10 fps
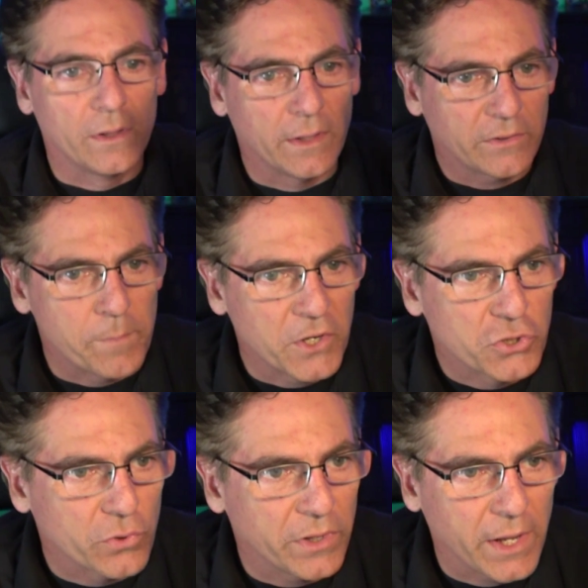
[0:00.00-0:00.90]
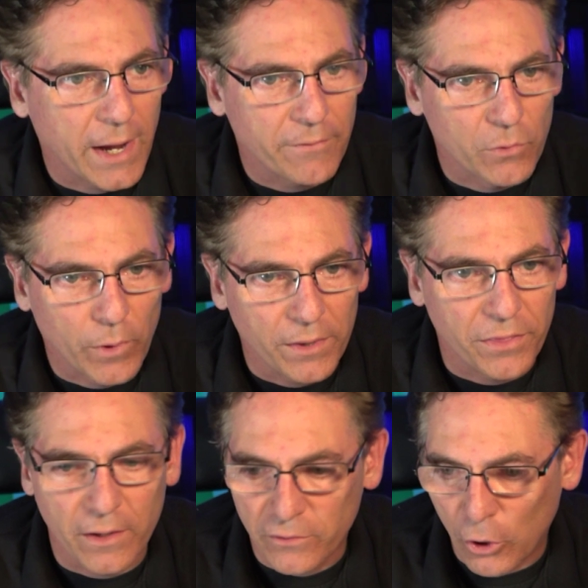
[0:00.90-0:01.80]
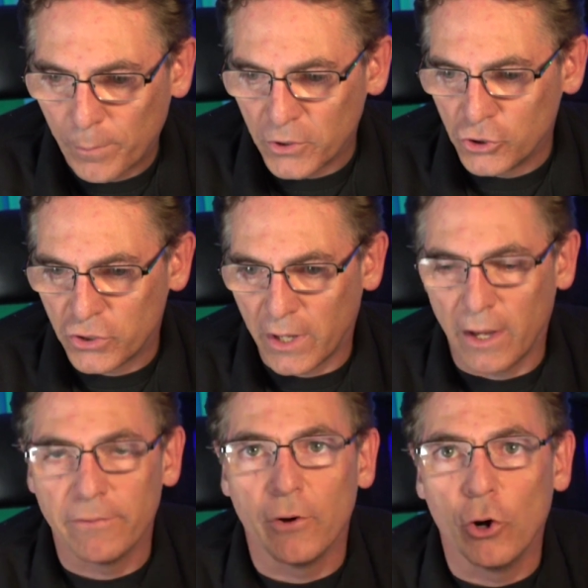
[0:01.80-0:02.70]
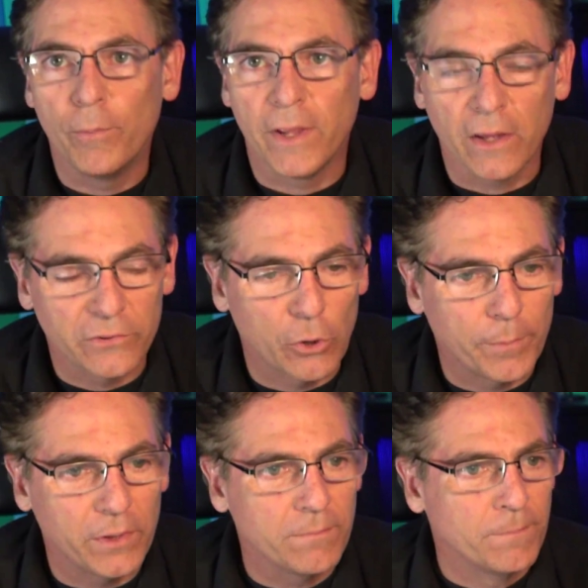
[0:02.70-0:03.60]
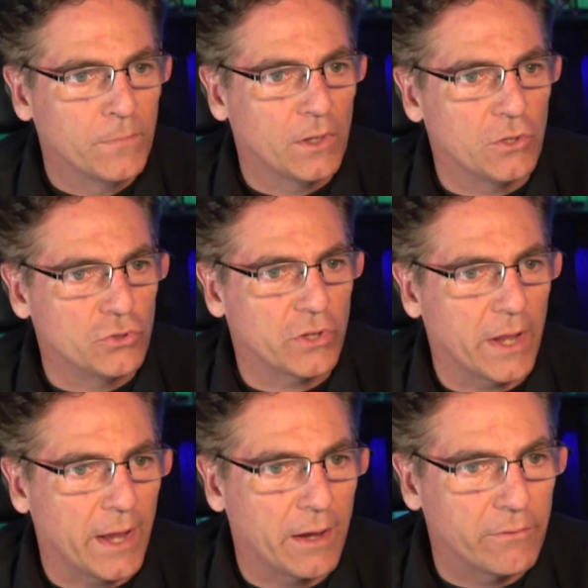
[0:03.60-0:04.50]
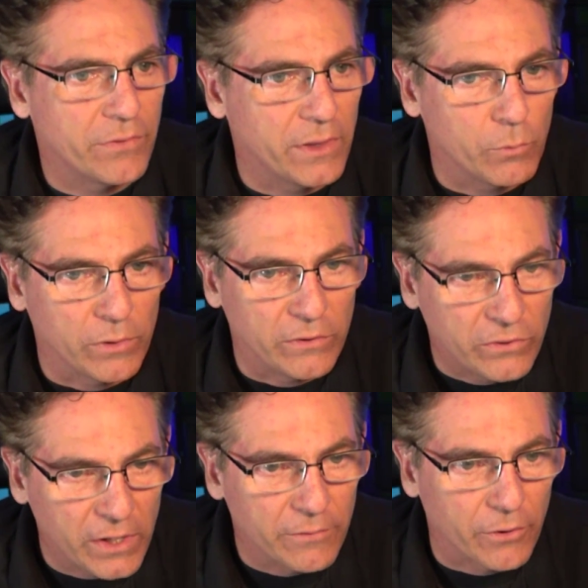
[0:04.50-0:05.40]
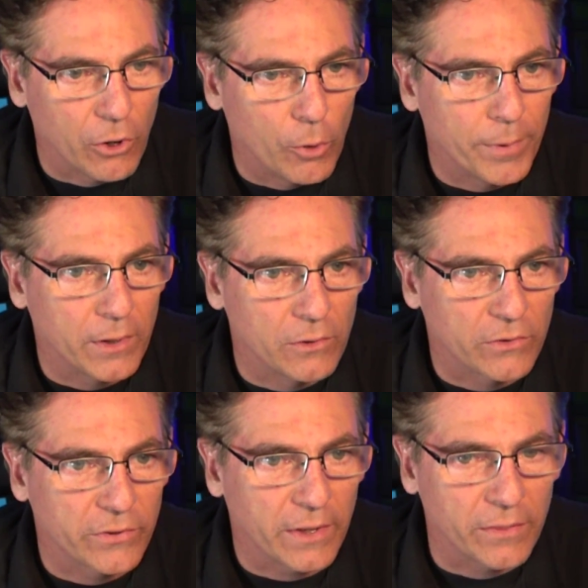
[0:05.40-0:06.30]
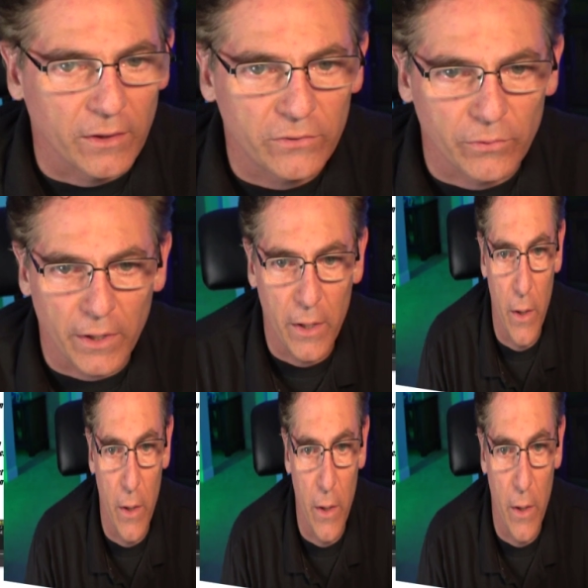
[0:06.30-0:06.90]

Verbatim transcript: let's make sure that you have the right things open. You should have OBS open. You should have the receiver open. It looks like this right